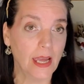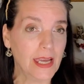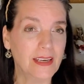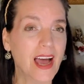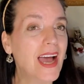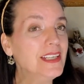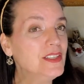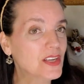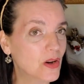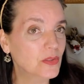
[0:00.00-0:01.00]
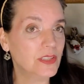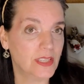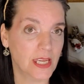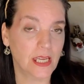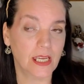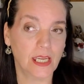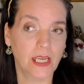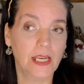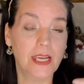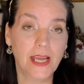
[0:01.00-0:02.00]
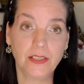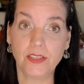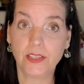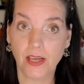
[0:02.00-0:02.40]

And I don't think next